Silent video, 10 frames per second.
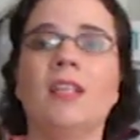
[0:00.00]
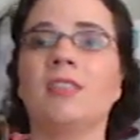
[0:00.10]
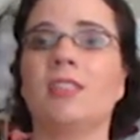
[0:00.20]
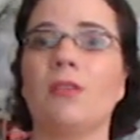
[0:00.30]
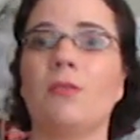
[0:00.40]

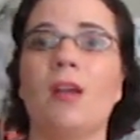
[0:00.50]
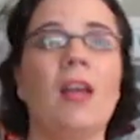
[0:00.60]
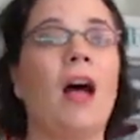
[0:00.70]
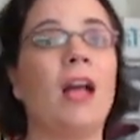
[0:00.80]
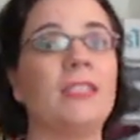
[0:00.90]
So,
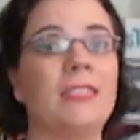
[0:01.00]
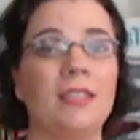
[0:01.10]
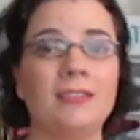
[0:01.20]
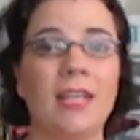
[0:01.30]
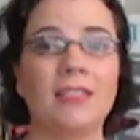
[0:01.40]

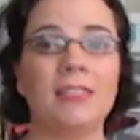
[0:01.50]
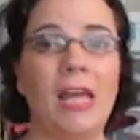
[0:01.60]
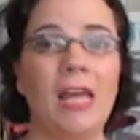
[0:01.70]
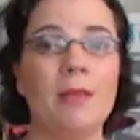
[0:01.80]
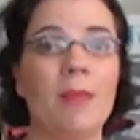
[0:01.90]
until next
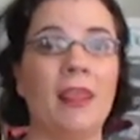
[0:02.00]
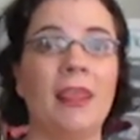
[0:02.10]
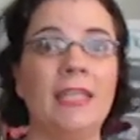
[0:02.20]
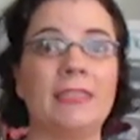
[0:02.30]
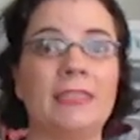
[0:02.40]
time,
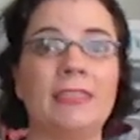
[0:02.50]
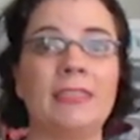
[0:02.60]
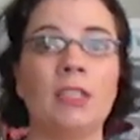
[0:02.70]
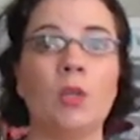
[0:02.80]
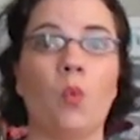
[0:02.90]

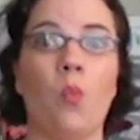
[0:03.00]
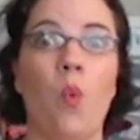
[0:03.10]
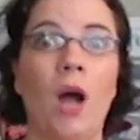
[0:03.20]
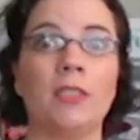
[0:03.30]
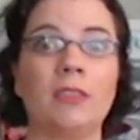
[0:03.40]
this
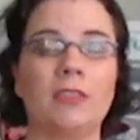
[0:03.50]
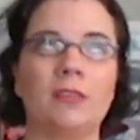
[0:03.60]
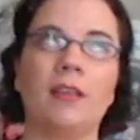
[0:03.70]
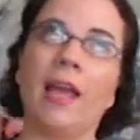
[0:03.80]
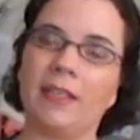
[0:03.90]

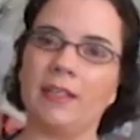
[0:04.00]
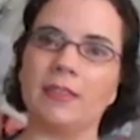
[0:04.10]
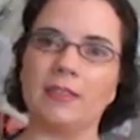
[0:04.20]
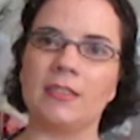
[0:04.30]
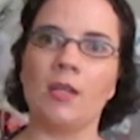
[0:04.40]
was and
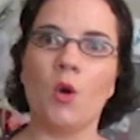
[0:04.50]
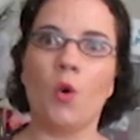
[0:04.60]
is